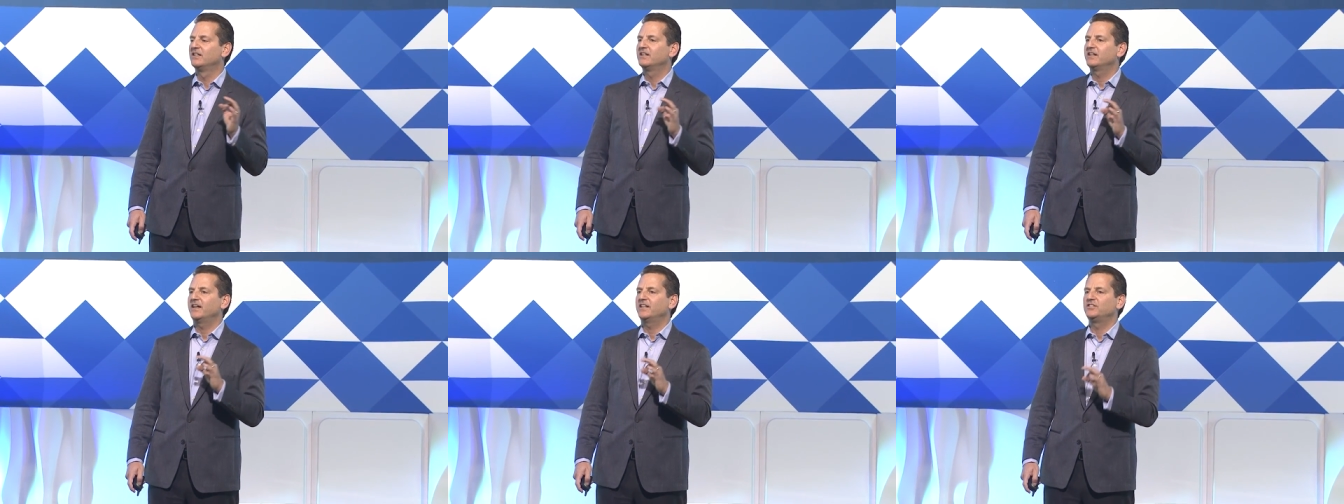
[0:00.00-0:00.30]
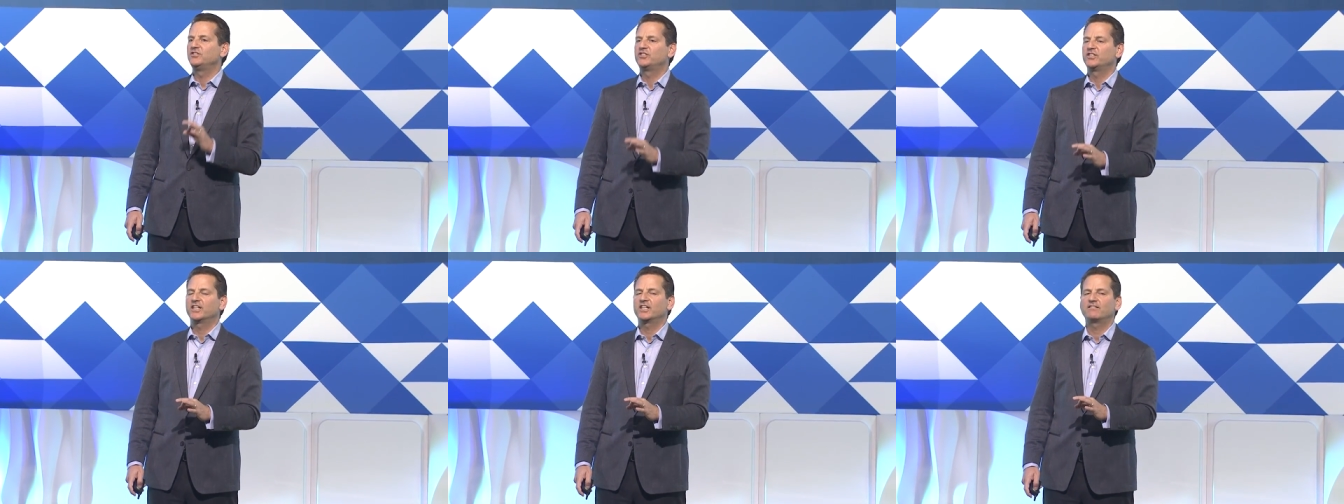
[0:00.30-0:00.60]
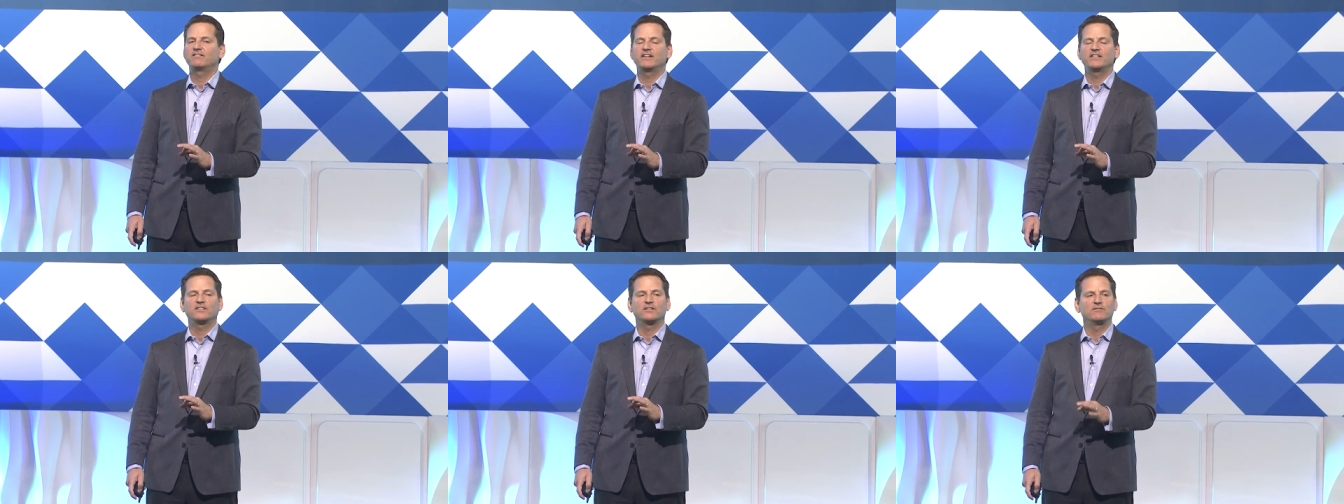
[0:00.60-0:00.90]
and
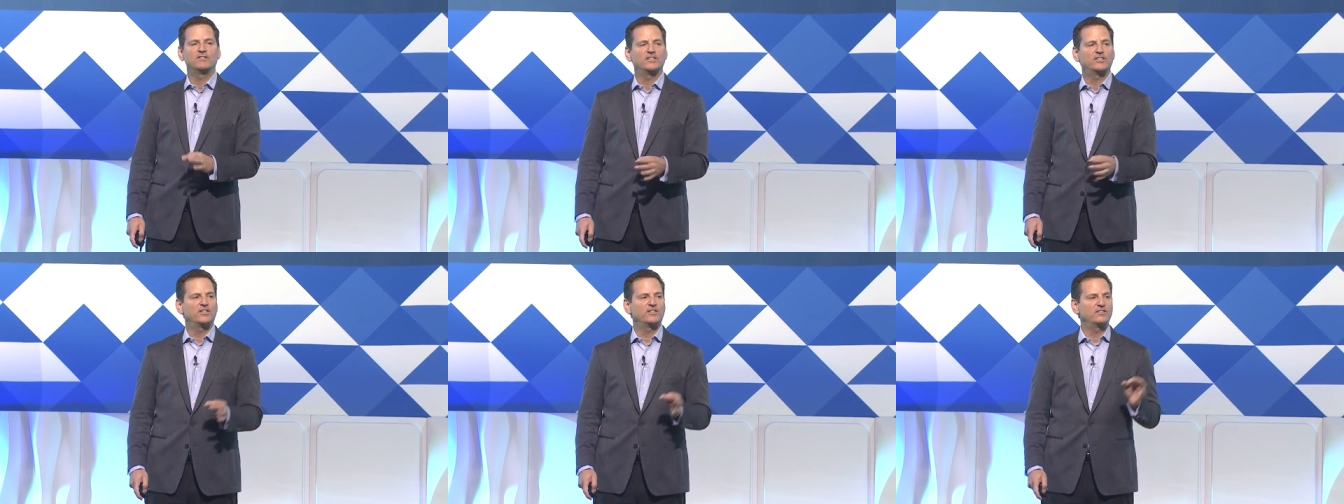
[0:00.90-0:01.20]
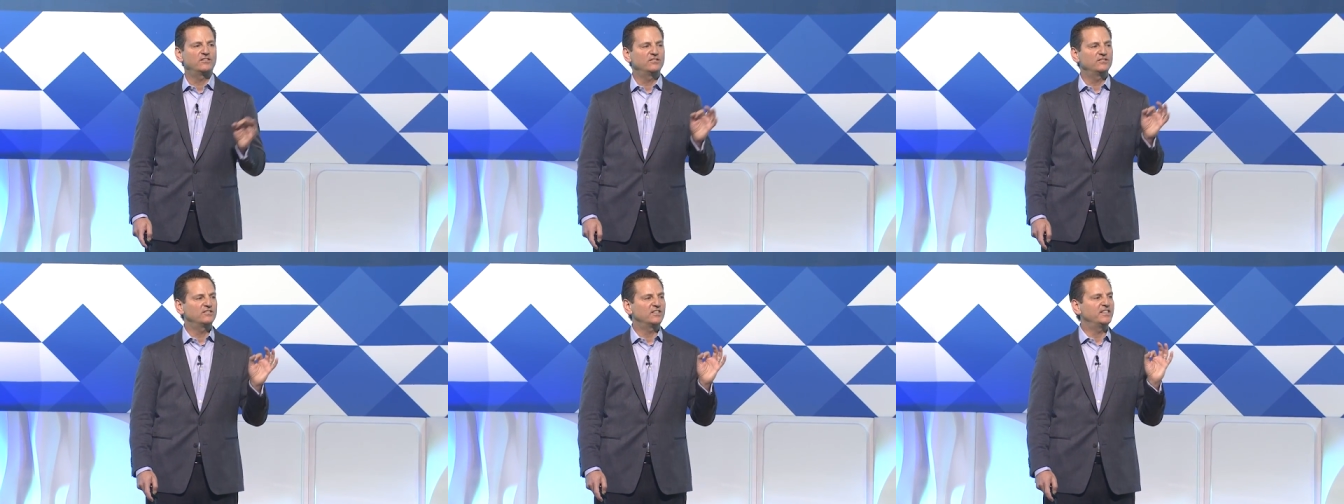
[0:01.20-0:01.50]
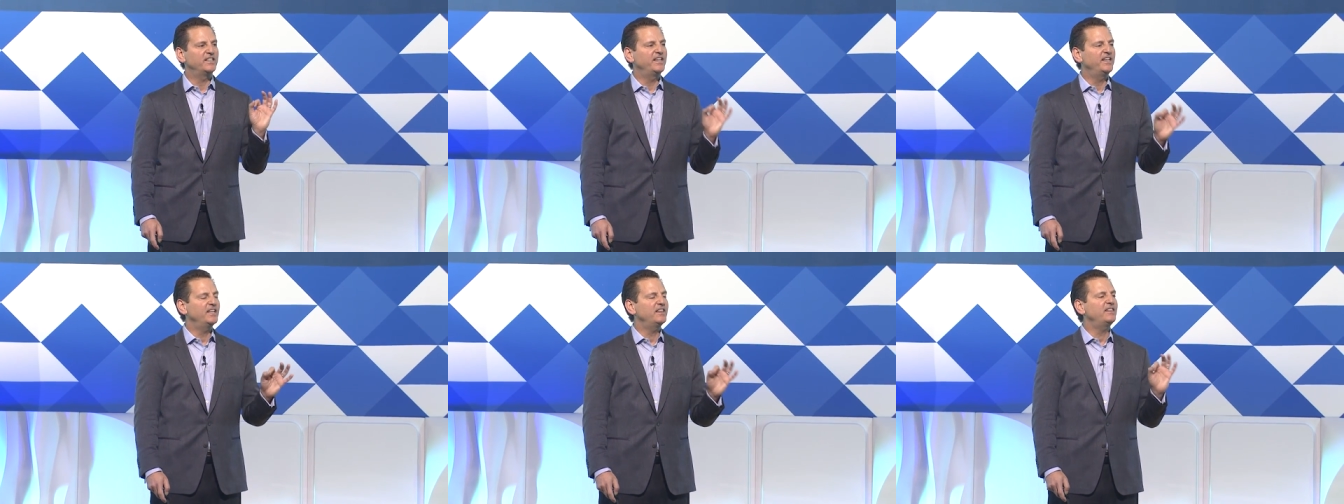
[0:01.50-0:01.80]
generate the returns and
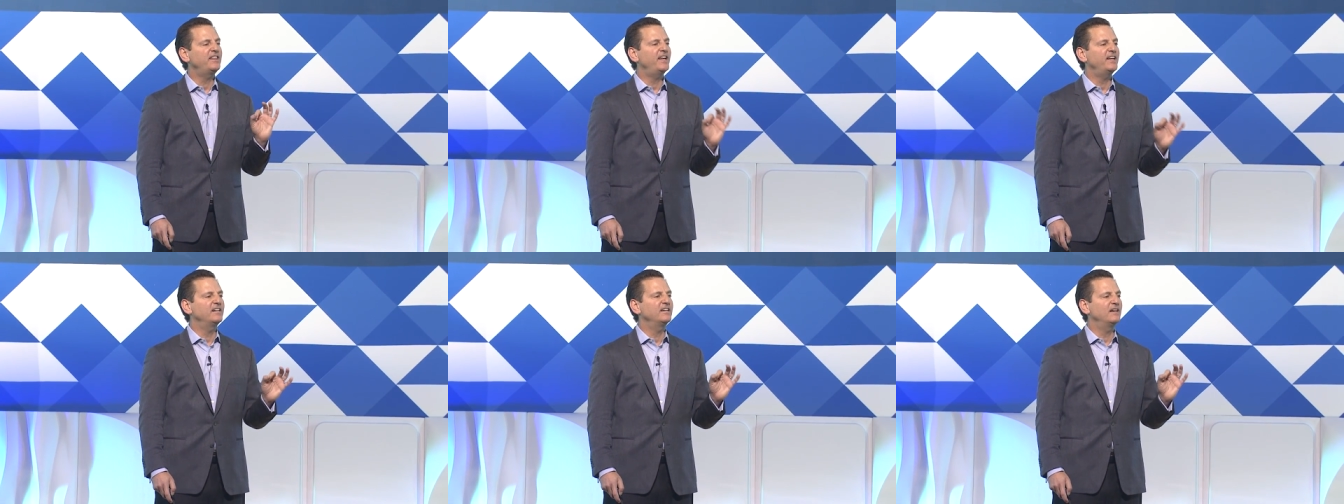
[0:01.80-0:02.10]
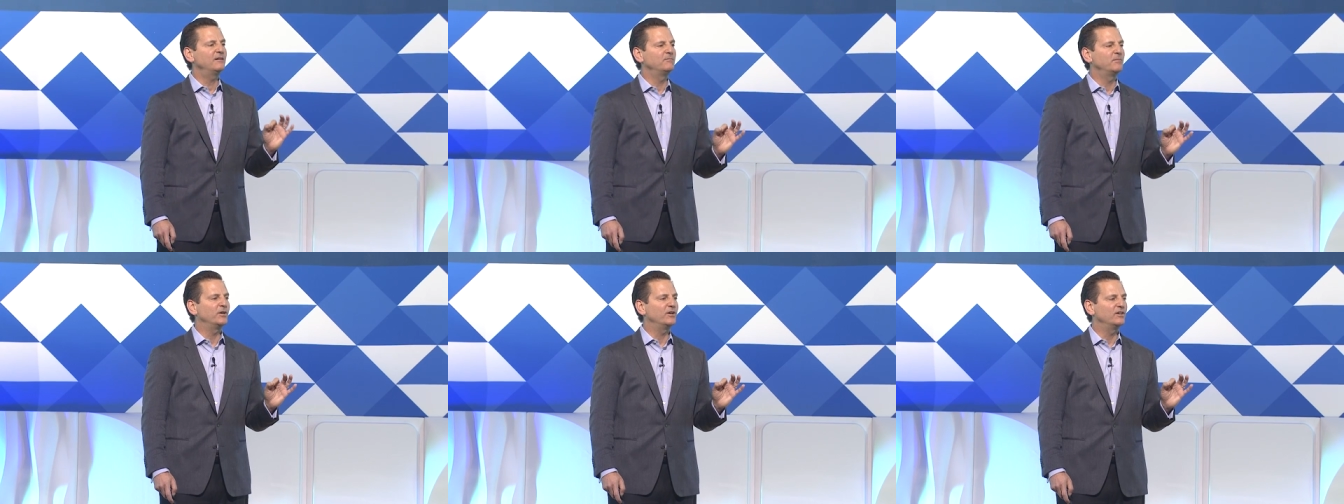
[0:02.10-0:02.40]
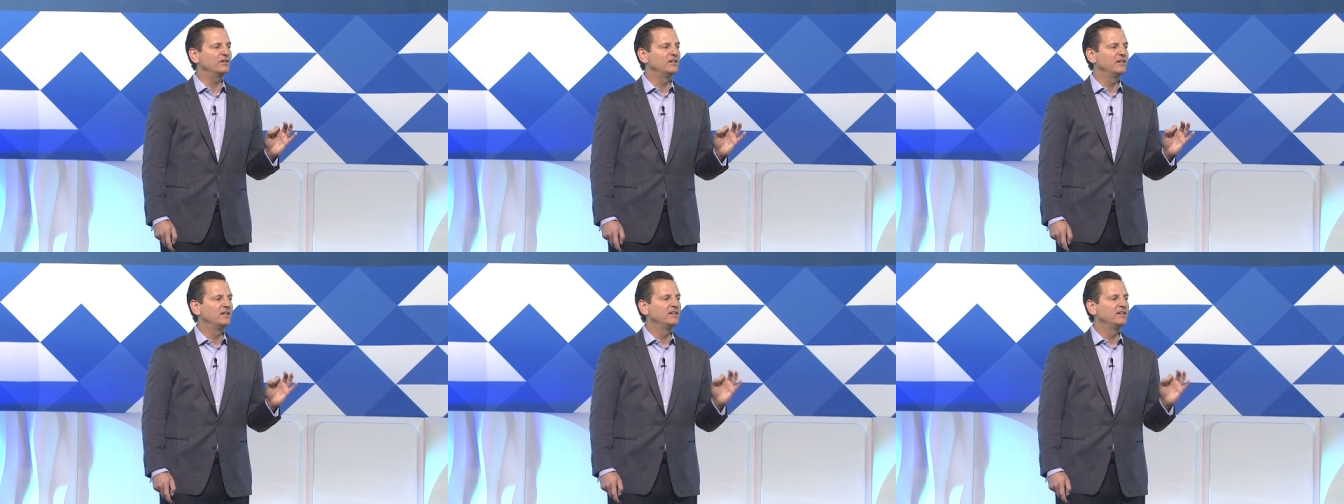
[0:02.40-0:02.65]
hit that number